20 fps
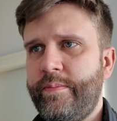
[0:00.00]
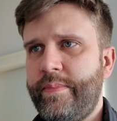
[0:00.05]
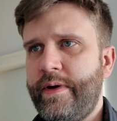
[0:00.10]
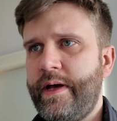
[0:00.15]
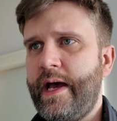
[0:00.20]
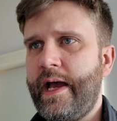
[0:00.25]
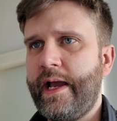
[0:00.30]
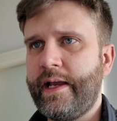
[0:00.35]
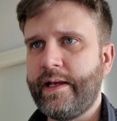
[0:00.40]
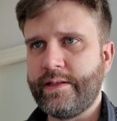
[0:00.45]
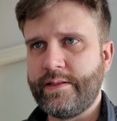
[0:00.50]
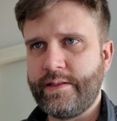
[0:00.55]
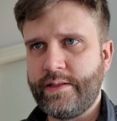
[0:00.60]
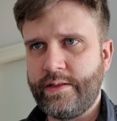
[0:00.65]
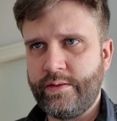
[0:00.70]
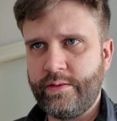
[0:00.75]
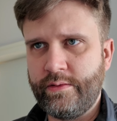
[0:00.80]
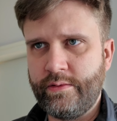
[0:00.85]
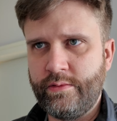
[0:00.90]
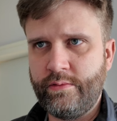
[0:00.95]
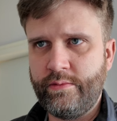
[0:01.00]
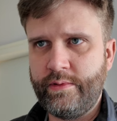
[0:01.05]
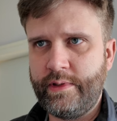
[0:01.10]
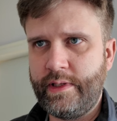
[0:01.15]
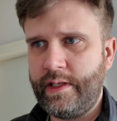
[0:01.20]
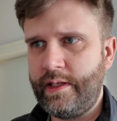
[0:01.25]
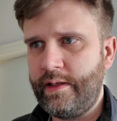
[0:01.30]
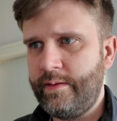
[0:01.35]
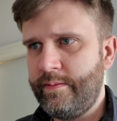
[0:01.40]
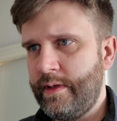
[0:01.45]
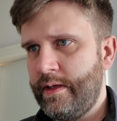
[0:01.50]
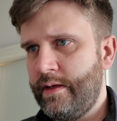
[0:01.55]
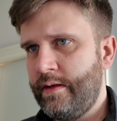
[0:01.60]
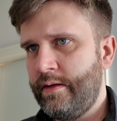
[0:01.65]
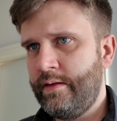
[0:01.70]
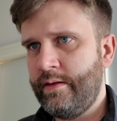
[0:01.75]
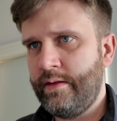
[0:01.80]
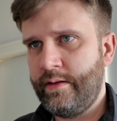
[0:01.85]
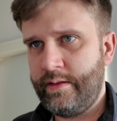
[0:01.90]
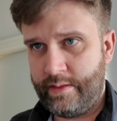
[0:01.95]
back to the
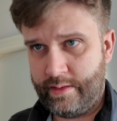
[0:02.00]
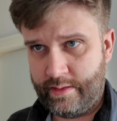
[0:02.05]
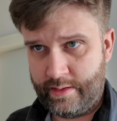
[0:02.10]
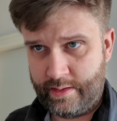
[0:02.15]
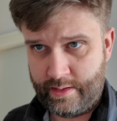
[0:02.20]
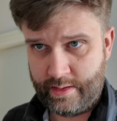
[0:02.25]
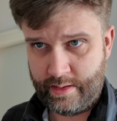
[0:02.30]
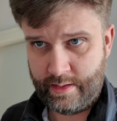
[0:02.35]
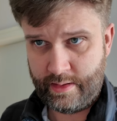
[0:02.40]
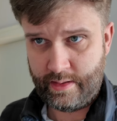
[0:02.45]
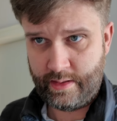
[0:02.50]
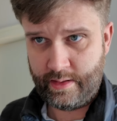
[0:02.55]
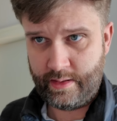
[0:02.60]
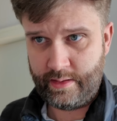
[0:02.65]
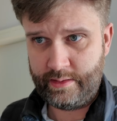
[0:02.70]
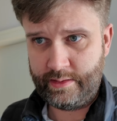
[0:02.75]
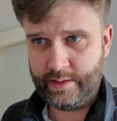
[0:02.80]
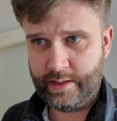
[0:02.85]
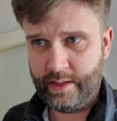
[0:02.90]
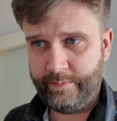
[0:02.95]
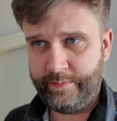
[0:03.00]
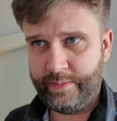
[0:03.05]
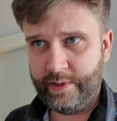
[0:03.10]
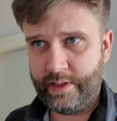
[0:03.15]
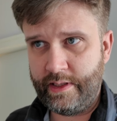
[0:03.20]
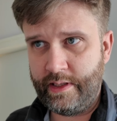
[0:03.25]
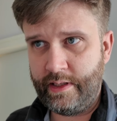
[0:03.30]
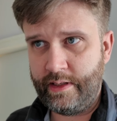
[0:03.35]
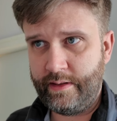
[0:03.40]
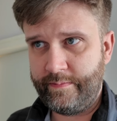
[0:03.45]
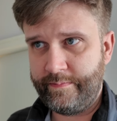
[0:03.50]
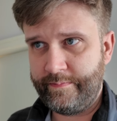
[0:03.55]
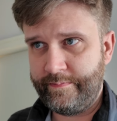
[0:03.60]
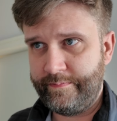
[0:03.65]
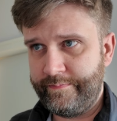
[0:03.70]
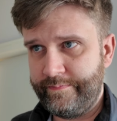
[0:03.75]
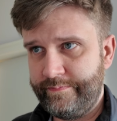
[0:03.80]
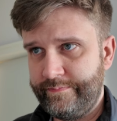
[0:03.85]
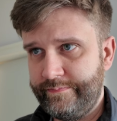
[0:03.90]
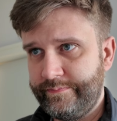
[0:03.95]
email template,
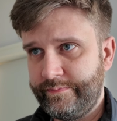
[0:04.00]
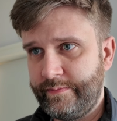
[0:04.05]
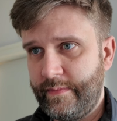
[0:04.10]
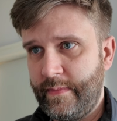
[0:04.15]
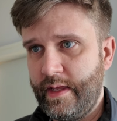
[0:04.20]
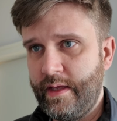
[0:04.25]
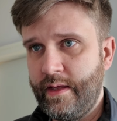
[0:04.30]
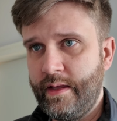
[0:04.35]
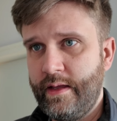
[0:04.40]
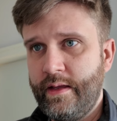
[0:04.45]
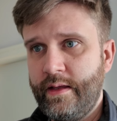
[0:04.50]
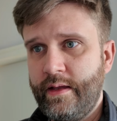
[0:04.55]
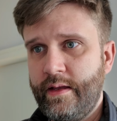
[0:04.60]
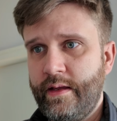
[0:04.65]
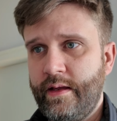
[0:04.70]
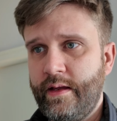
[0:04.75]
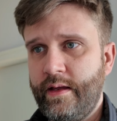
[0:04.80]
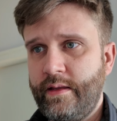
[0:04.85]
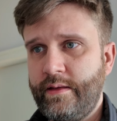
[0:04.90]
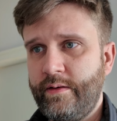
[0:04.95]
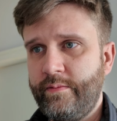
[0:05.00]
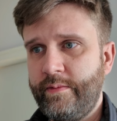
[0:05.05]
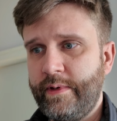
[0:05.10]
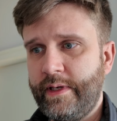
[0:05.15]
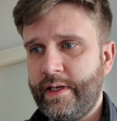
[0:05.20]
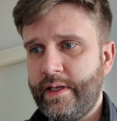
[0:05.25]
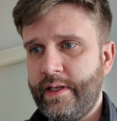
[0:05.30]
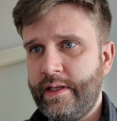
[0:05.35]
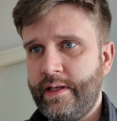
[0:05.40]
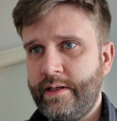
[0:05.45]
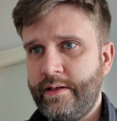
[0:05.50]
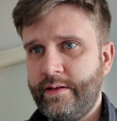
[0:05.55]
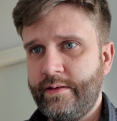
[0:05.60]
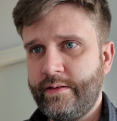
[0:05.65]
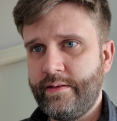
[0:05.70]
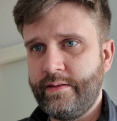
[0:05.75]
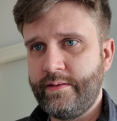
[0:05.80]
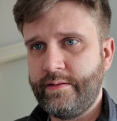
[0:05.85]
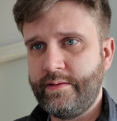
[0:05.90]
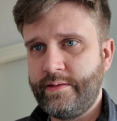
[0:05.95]
and then we can
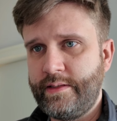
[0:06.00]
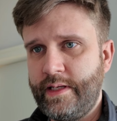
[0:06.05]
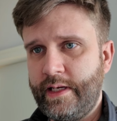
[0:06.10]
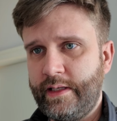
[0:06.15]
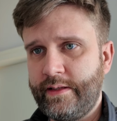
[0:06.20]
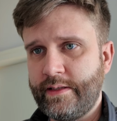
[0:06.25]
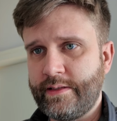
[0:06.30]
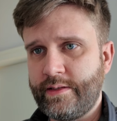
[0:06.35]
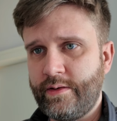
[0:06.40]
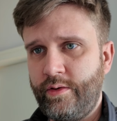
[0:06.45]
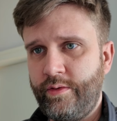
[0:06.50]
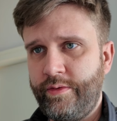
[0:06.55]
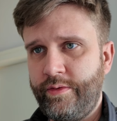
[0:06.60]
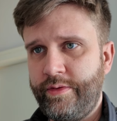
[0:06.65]
take this whole